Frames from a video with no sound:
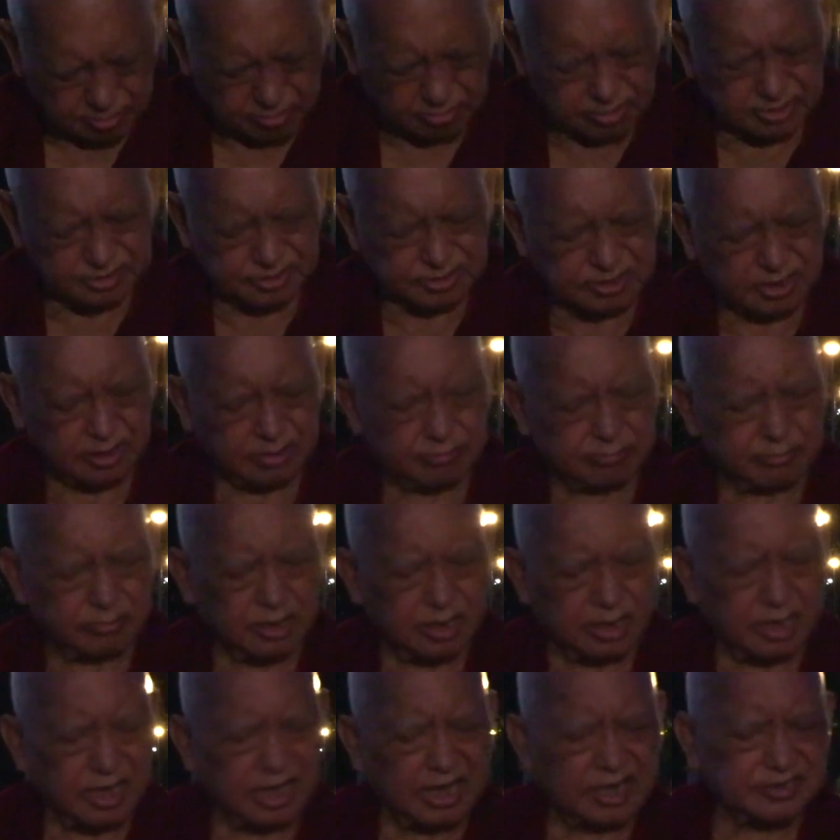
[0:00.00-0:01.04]
course
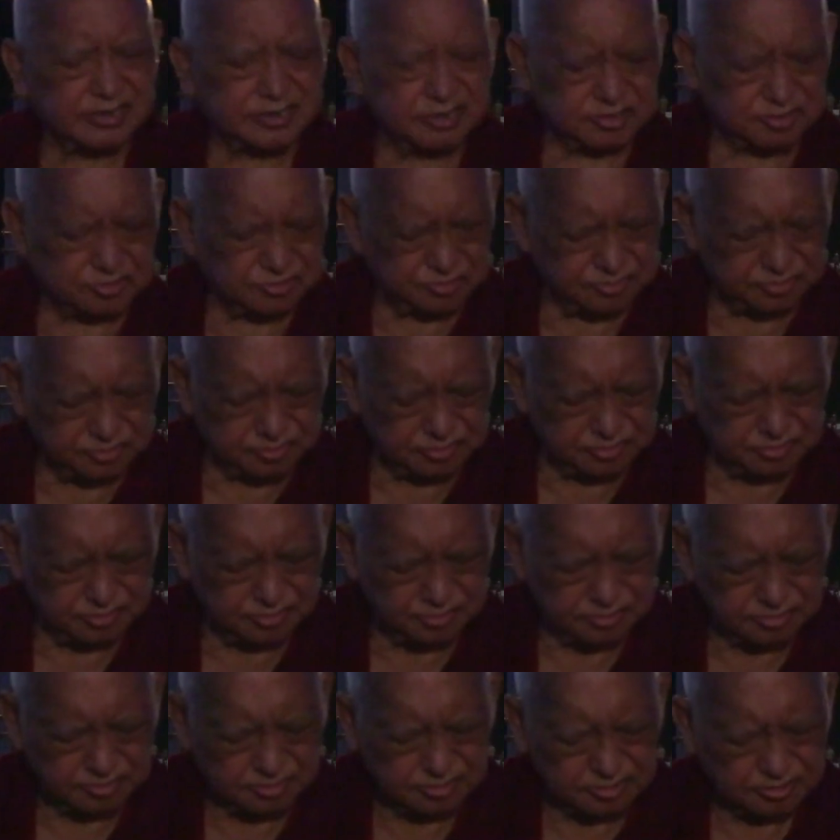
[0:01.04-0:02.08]
angry to you.
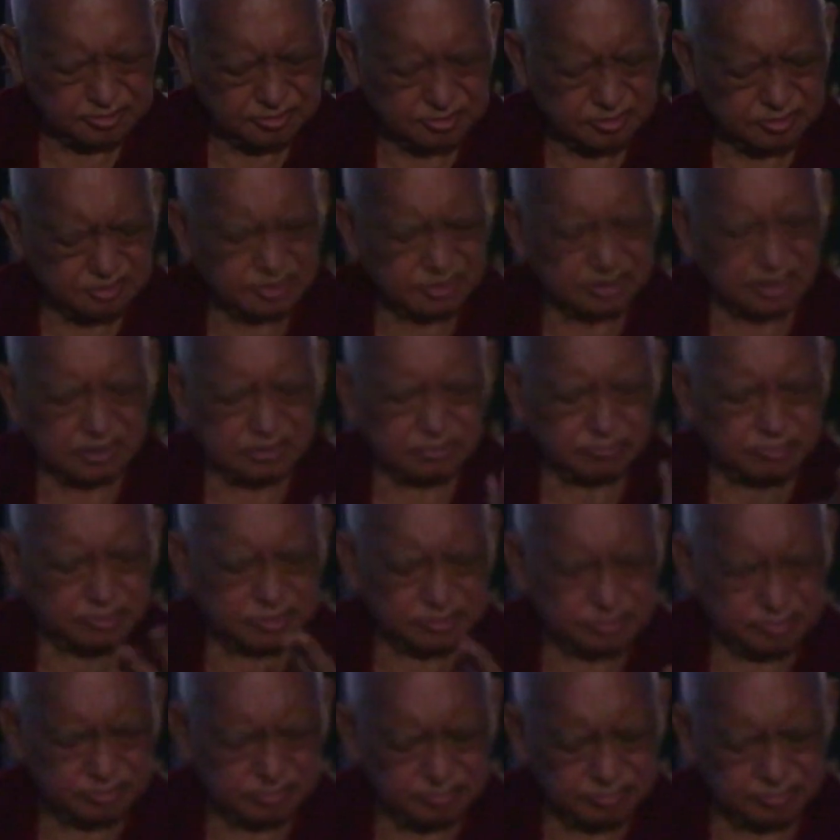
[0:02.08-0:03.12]
It doesn't
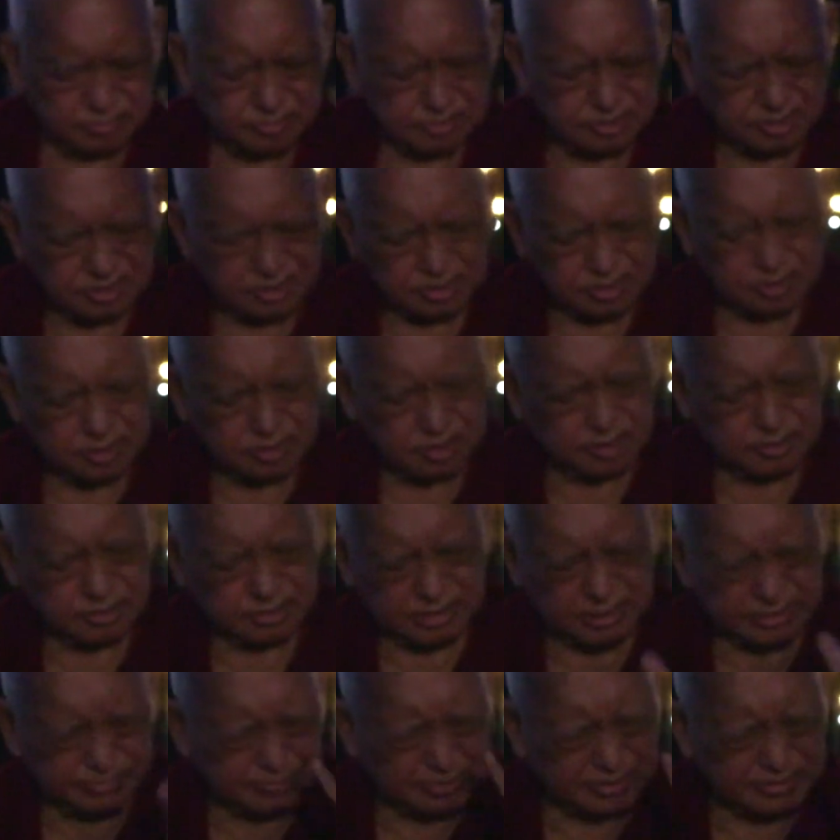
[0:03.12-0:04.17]
want to.
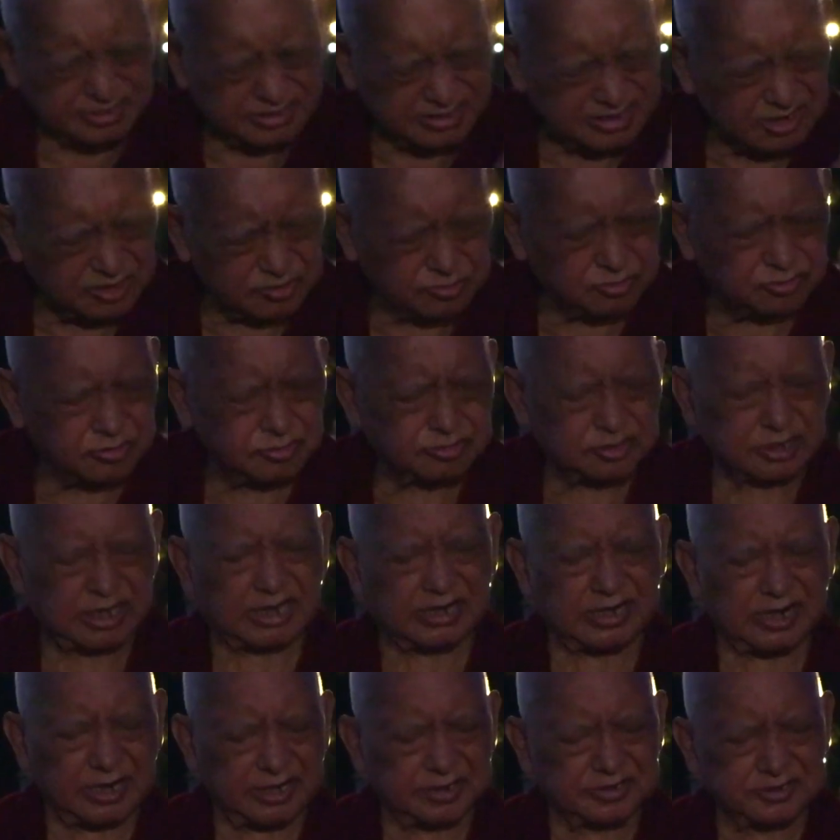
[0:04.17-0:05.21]
Just by seeing you
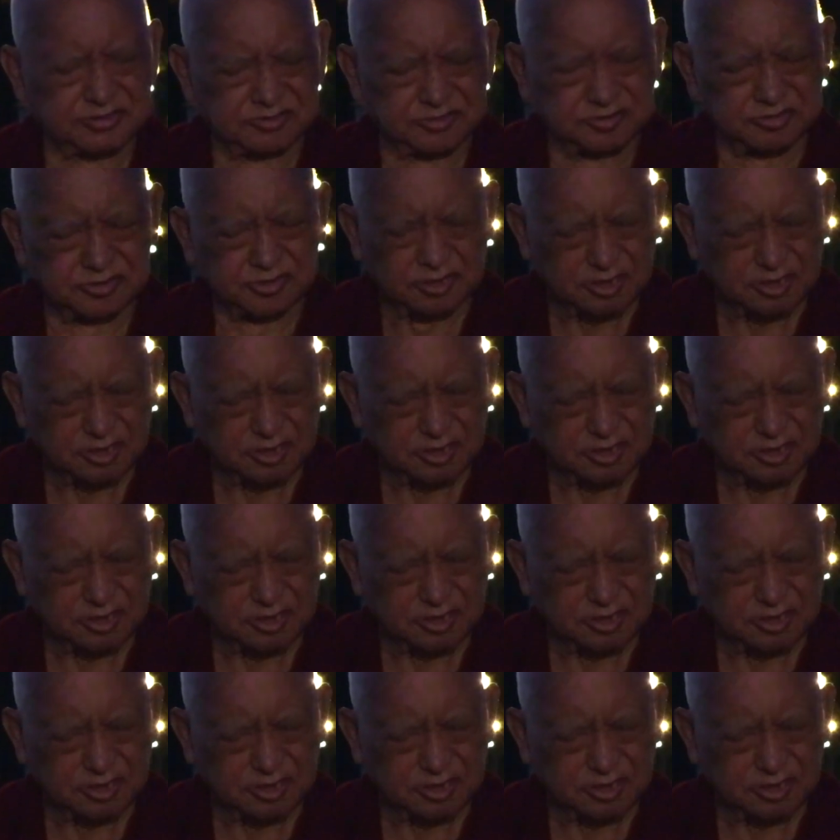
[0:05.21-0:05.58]
get angry.